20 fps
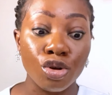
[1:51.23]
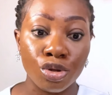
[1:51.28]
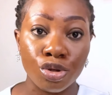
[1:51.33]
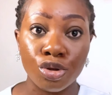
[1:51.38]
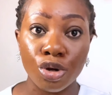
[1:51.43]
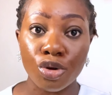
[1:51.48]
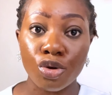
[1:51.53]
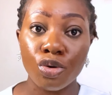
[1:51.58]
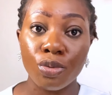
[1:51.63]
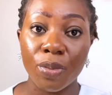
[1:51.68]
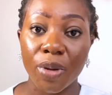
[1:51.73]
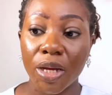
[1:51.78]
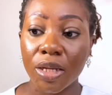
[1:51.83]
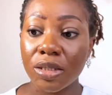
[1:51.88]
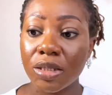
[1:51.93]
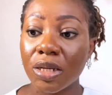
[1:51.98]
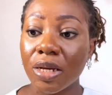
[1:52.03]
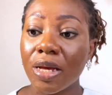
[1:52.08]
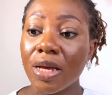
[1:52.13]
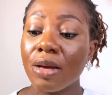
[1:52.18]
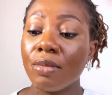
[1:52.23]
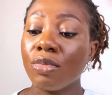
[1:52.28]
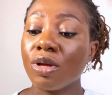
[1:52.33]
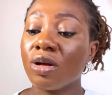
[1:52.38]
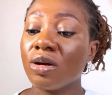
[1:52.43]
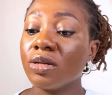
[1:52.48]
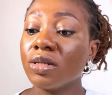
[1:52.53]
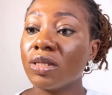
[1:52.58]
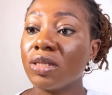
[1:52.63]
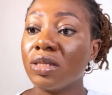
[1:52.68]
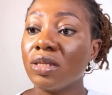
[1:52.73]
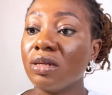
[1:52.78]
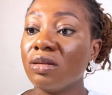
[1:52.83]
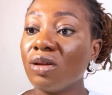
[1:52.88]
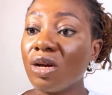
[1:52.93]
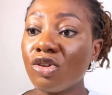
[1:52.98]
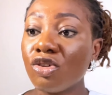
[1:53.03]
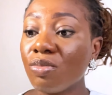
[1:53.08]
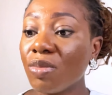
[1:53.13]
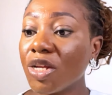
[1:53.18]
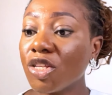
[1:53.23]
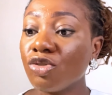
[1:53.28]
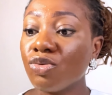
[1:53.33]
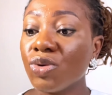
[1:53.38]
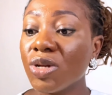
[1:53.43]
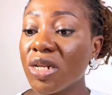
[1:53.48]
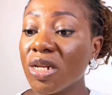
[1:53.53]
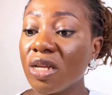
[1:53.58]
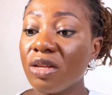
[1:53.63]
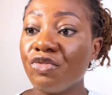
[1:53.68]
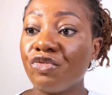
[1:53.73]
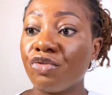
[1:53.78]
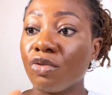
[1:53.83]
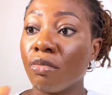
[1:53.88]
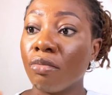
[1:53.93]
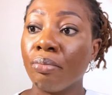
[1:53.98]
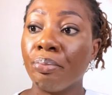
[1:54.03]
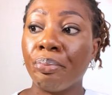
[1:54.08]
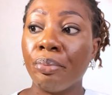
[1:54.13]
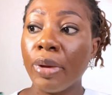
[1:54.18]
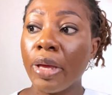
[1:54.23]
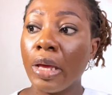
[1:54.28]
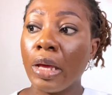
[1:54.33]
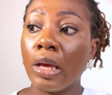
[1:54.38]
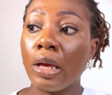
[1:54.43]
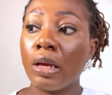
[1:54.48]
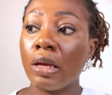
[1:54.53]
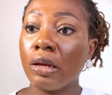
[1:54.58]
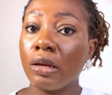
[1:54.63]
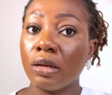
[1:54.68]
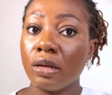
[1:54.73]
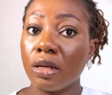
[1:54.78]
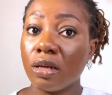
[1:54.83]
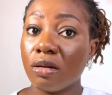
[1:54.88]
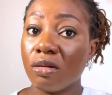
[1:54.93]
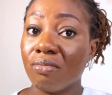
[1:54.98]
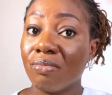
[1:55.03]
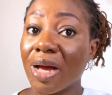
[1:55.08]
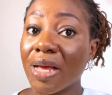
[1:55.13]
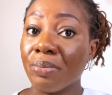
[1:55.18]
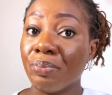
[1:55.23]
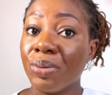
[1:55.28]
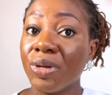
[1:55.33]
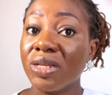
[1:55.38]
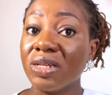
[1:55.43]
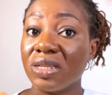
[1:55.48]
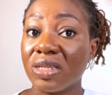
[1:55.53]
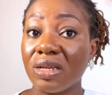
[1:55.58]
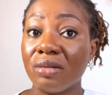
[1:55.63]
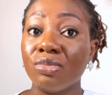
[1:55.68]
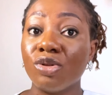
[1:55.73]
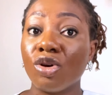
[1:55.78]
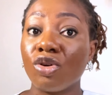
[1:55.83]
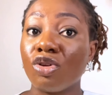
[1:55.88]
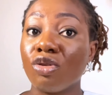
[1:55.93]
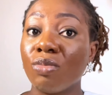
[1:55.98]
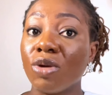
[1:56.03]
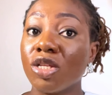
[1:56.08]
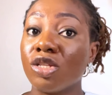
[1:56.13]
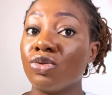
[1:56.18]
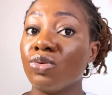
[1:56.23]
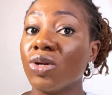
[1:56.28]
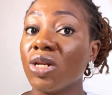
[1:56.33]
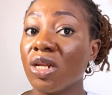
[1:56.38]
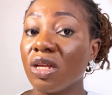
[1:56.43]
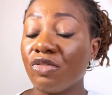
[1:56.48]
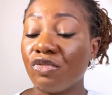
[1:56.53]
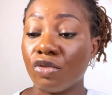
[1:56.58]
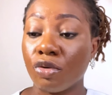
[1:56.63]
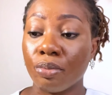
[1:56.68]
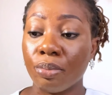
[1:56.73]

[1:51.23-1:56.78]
document, because the documents you will need from A might be the same document you will need for